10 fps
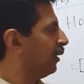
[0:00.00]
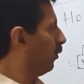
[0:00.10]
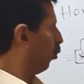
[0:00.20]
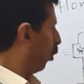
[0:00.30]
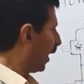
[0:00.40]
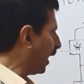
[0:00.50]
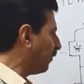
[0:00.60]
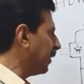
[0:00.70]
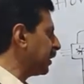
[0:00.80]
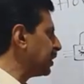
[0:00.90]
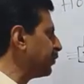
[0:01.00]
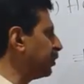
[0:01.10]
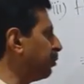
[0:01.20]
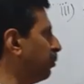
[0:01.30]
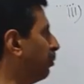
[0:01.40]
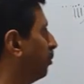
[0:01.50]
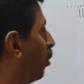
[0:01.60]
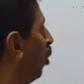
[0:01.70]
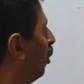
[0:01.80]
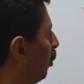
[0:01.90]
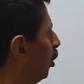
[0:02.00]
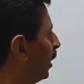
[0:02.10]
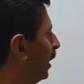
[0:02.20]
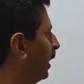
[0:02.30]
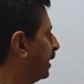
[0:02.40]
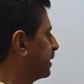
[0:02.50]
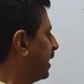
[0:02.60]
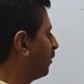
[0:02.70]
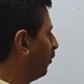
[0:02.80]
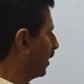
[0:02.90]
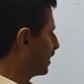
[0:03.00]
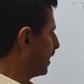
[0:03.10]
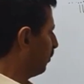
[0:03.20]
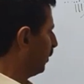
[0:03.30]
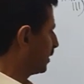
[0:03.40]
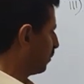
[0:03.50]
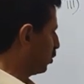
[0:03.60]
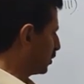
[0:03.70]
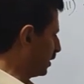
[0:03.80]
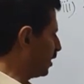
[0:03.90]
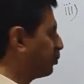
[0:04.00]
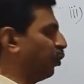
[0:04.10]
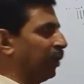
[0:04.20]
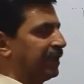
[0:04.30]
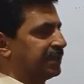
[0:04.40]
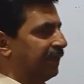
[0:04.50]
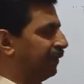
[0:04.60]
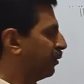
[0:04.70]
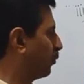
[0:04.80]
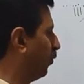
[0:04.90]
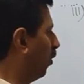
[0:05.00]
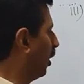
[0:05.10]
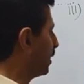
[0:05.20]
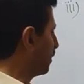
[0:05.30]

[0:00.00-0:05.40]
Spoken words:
One advantage with homopolar link is that, for example, suppose this pole has developed fault,